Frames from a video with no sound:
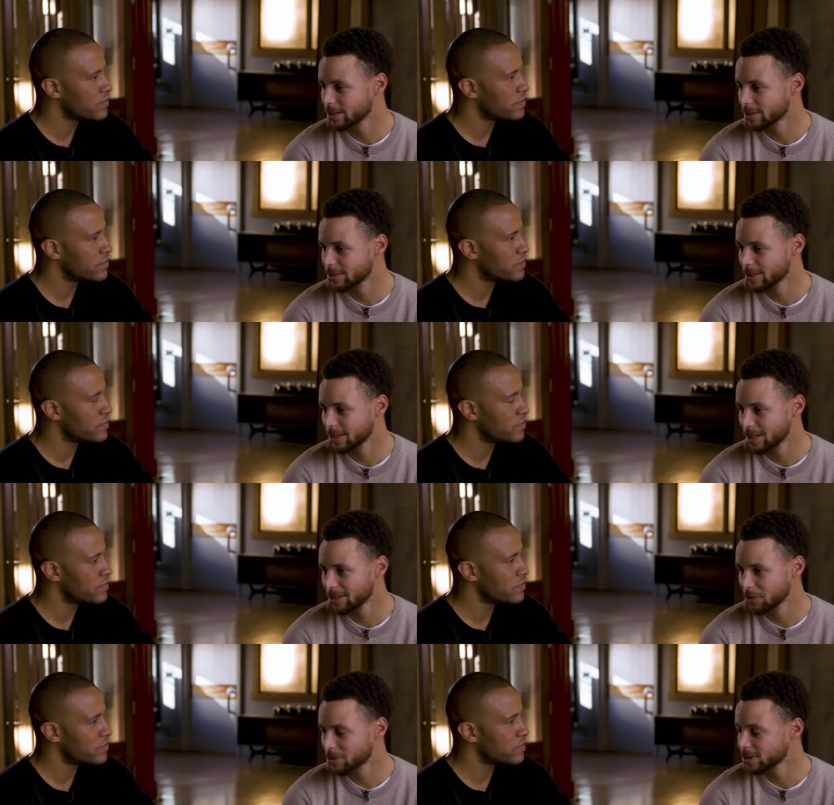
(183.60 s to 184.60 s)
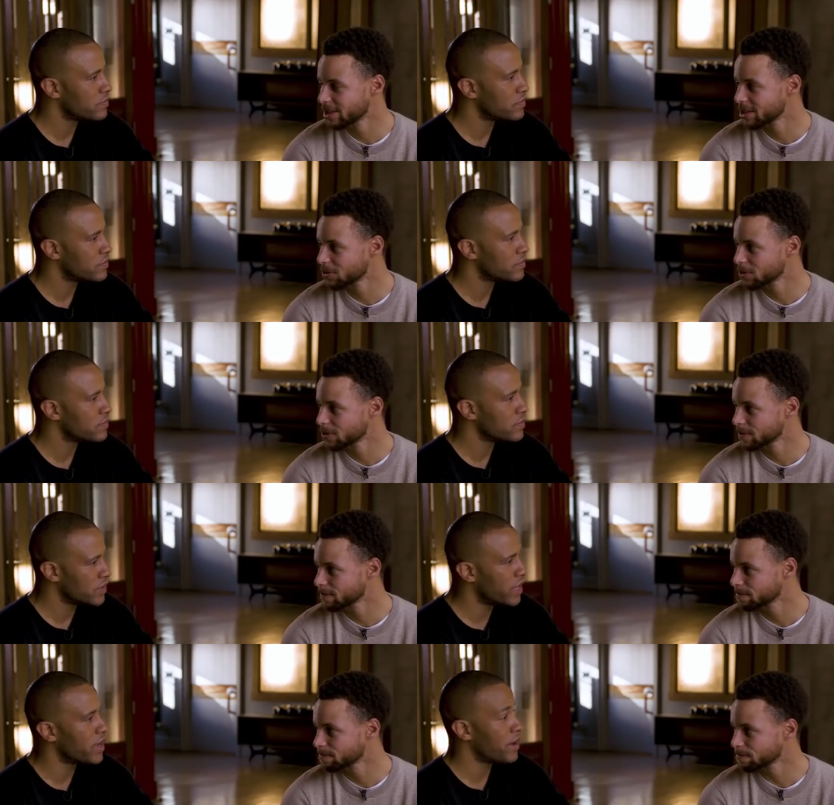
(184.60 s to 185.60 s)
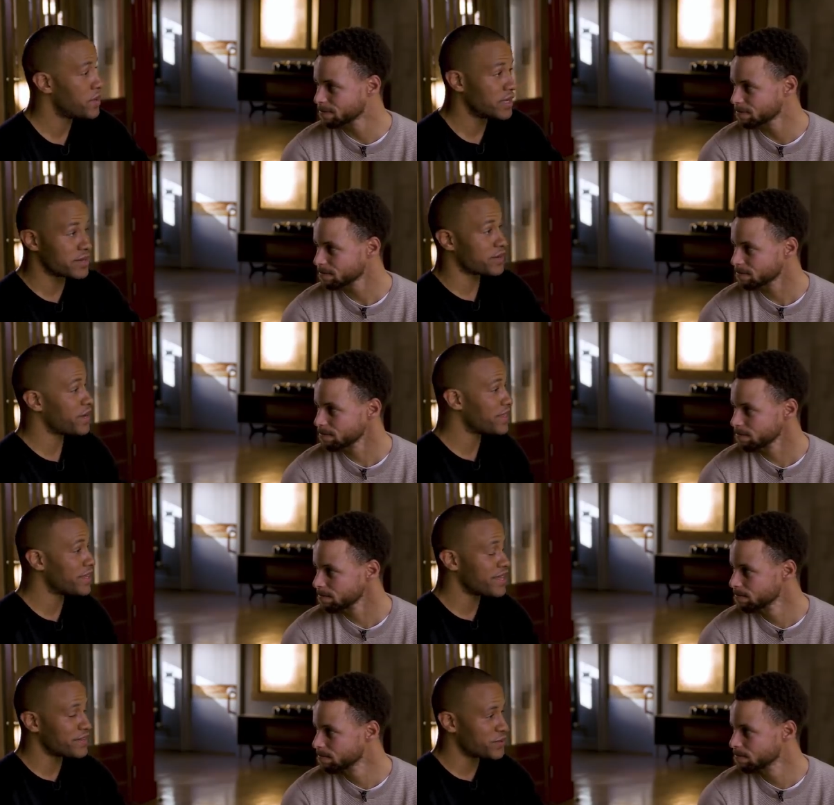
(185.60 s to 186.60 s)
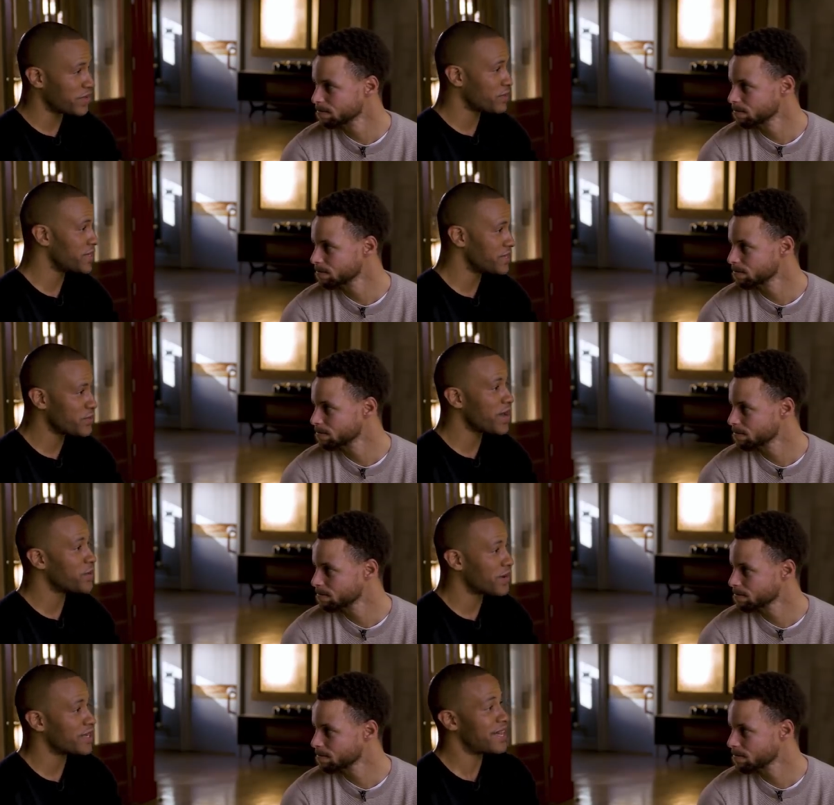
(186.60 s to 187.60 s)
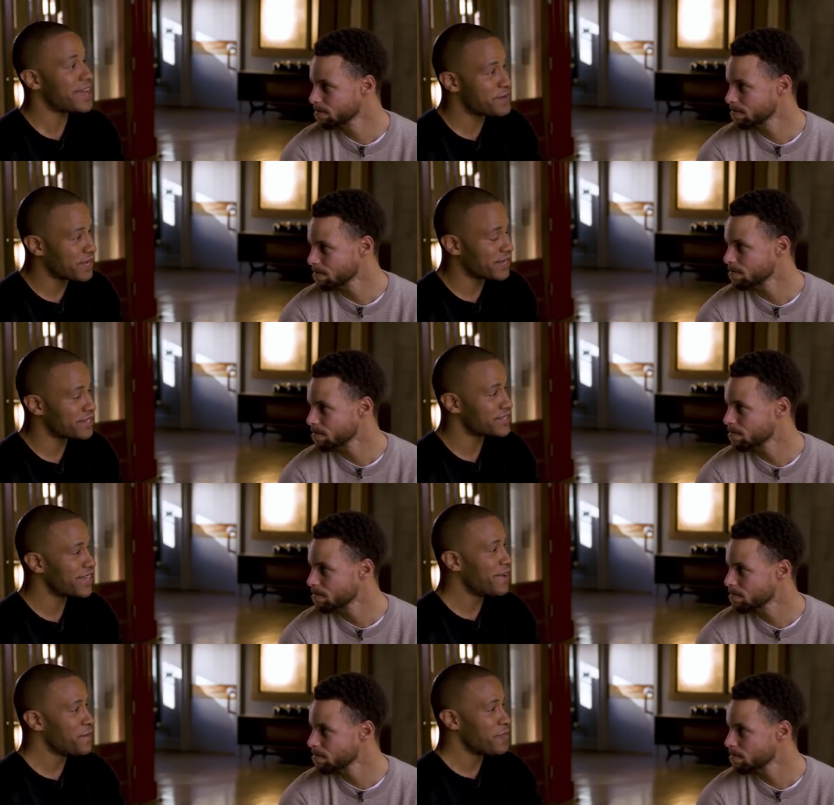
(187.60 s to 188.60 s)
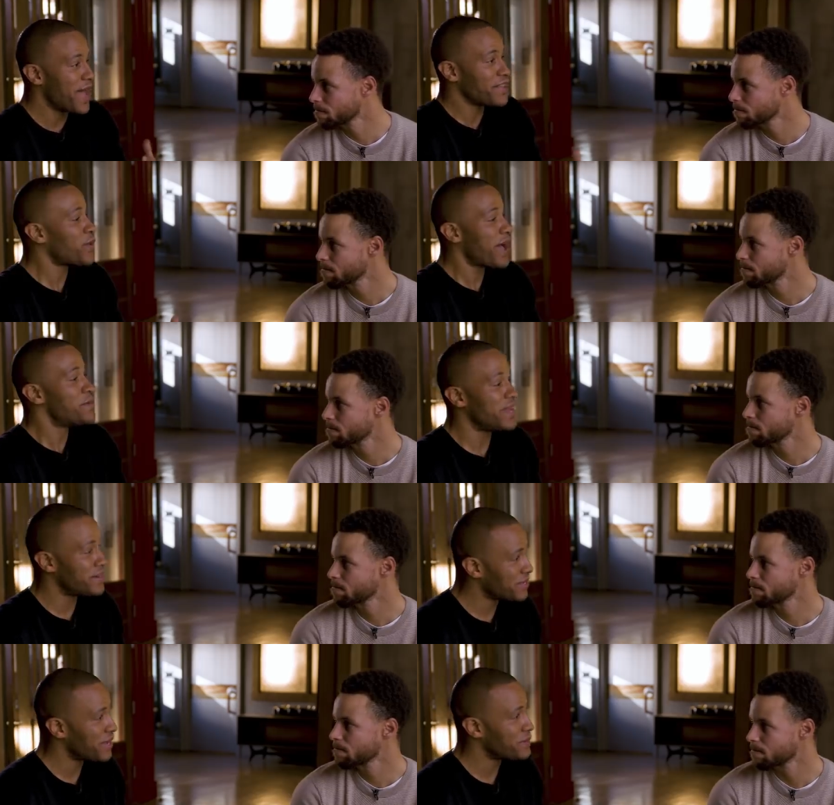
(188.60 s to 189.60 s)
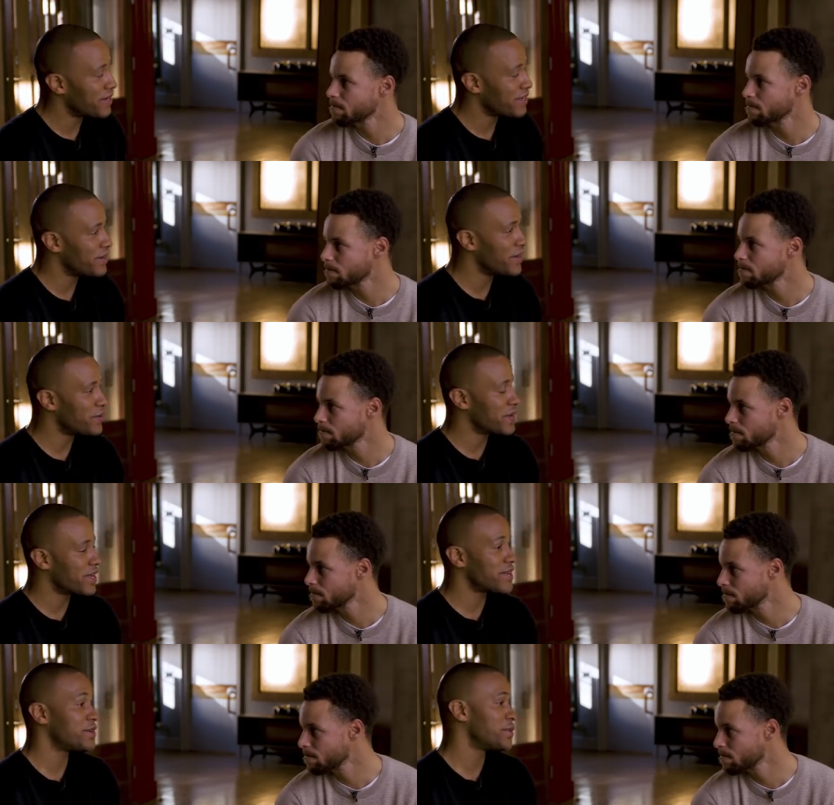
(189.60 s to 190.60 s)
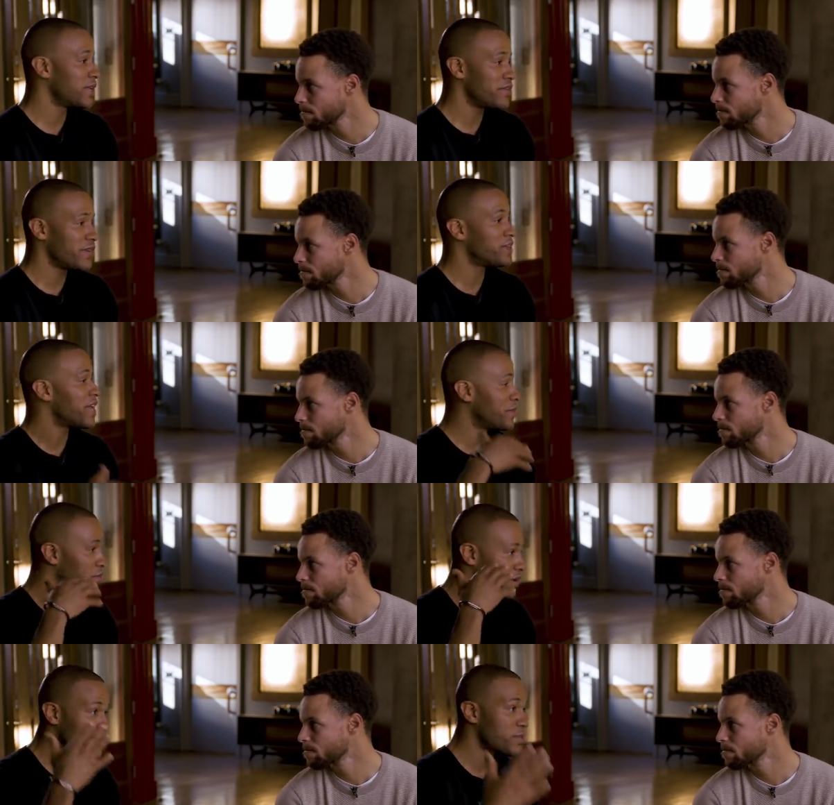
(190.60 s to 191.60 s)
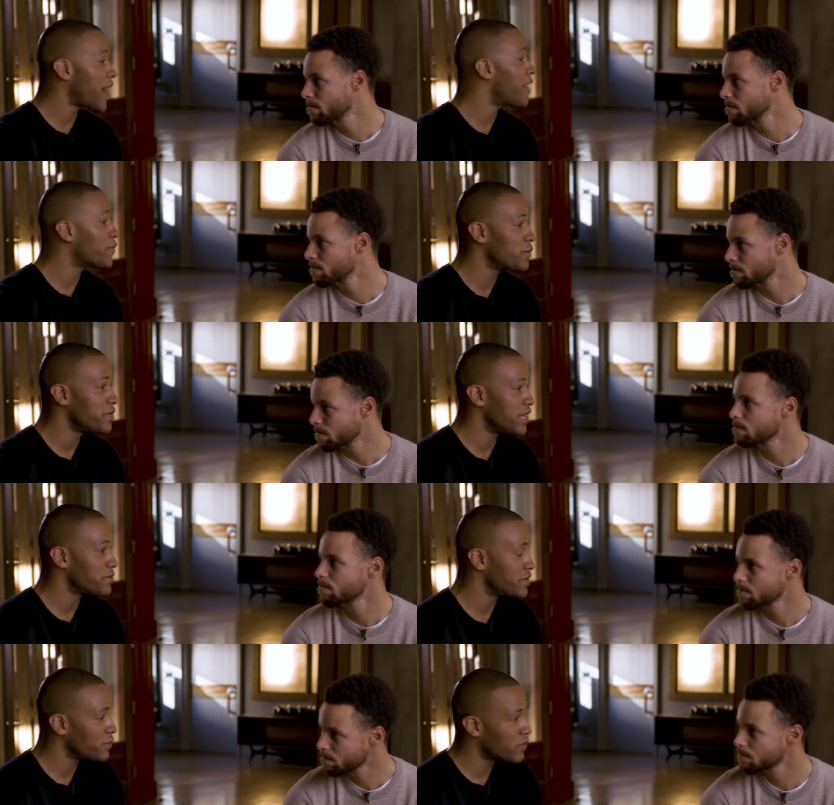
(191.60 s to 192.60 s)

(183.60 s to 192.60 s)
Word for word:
Speaker 1: uh, they, they know what it stands
Speaker 2: for. Yeah, I mean, literally, I think that's one of the reasons why we're aligned because that's why I'm in entertainment, you know, because I do believe entertainment is one of the most powerful mediums in the